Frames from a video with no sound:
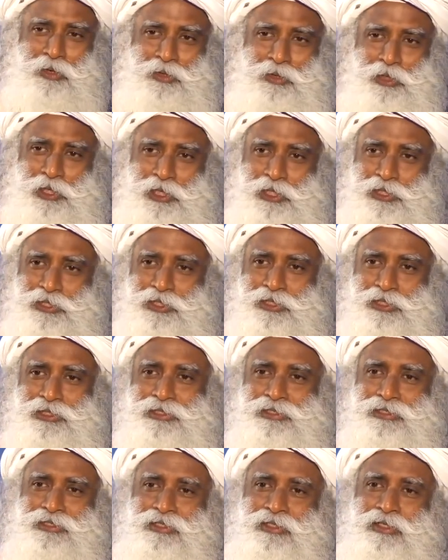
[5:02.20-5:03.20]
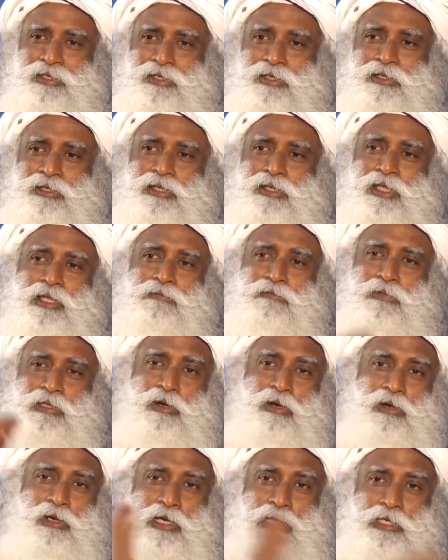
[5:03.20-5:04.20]
about the lizard. Then we
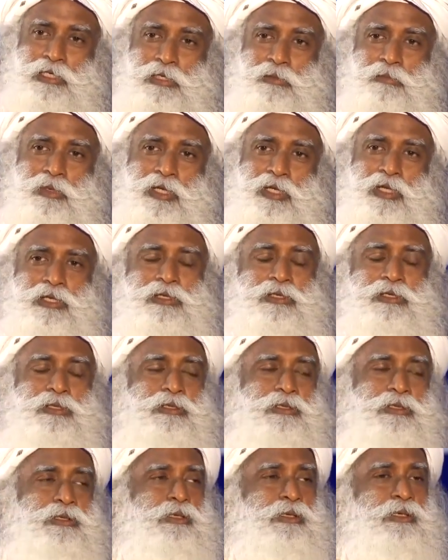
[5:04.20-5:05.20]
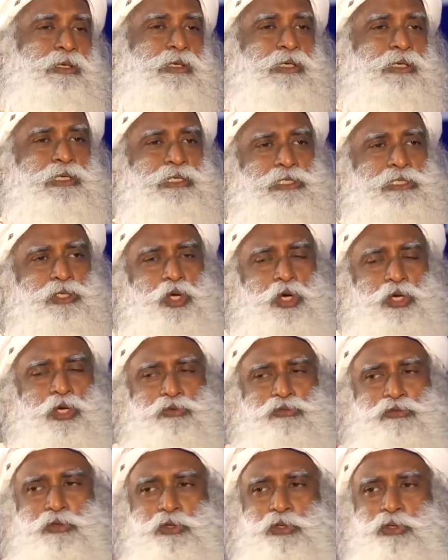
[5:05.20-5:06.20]
thought, let him eat. it's
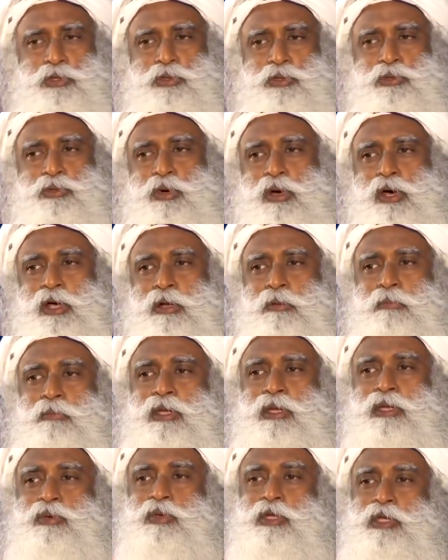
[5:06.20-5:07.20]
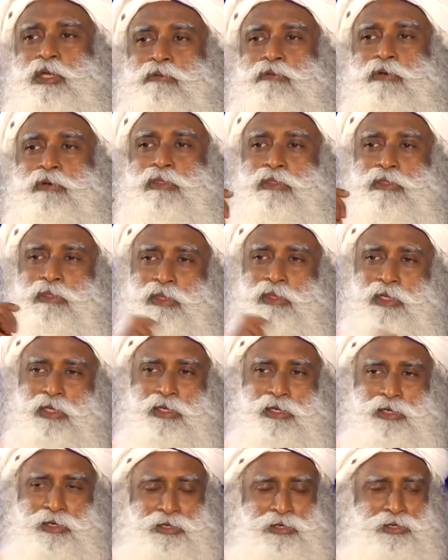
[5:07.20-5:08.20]
not for you or me to even
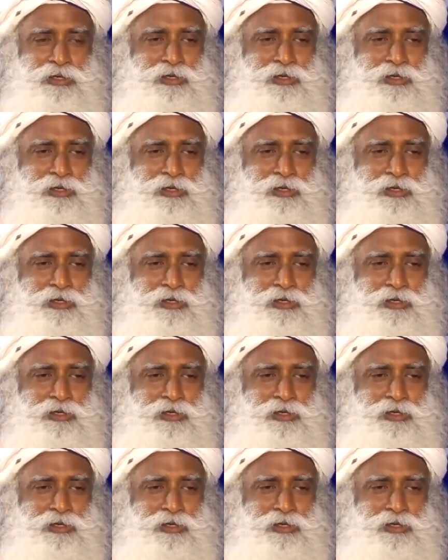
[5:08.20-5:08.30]
think